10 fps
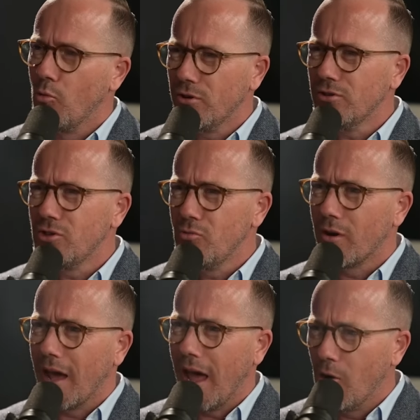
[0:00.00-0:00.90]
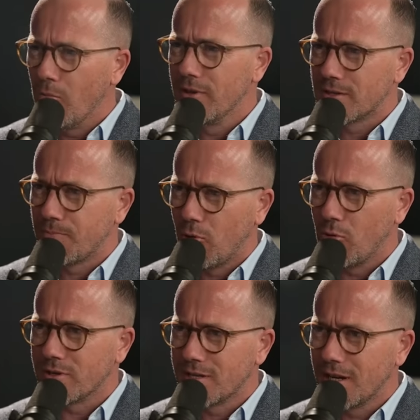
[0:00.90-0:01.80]
Wouldn't you want to help this
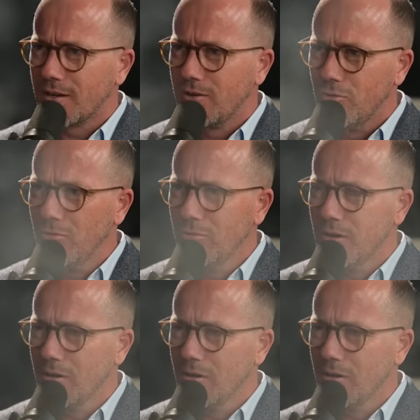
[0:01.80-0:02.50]
poor sick dude? Yes,